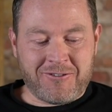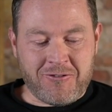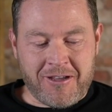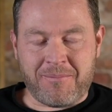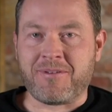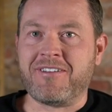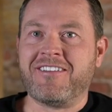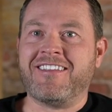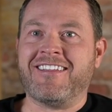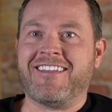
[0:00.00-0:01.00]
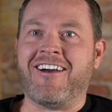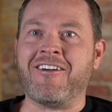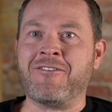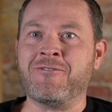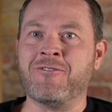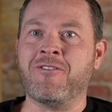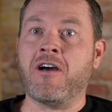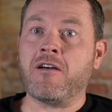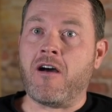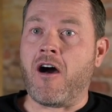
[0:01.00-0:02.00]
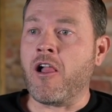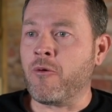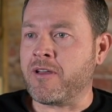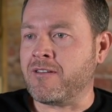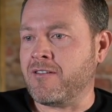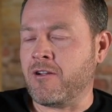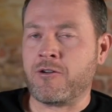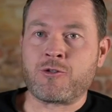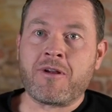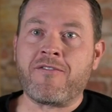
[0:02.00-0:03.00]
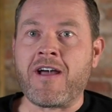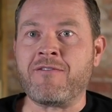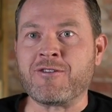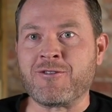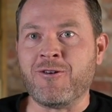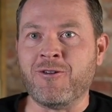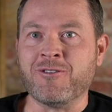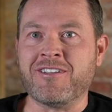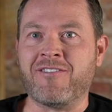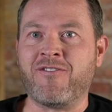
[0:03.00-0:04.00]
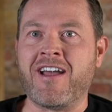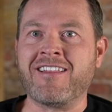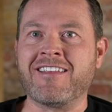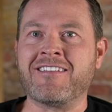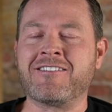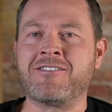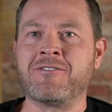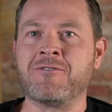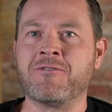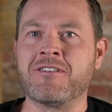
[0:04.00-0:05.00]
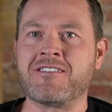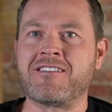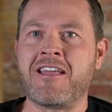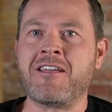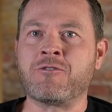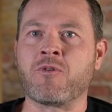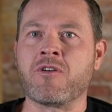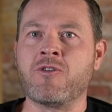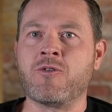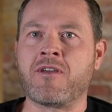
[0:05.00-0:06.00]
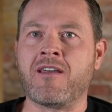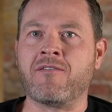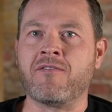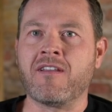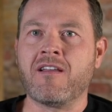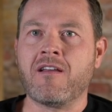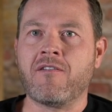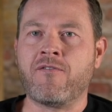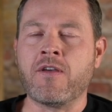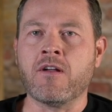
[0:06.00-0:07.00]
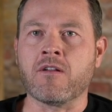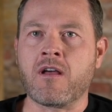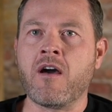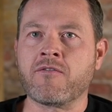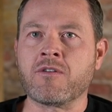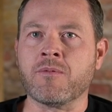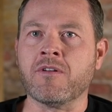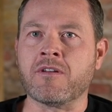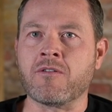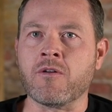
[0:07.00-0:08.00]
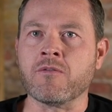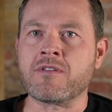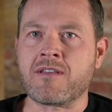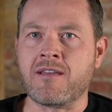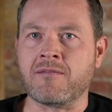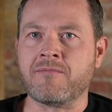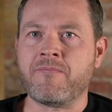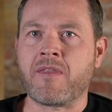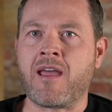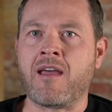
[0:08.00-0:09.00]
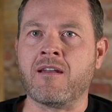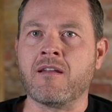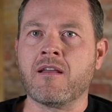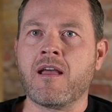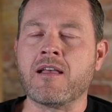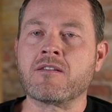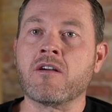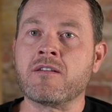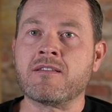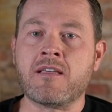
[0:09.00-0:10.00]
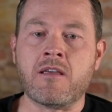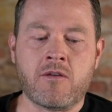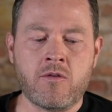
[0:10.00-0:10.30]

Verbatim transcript: trip that got you uh, all the way. You're 25 years old, and finally to the stage where you can feel comfortable in your own skin mm -hmm. and and start to see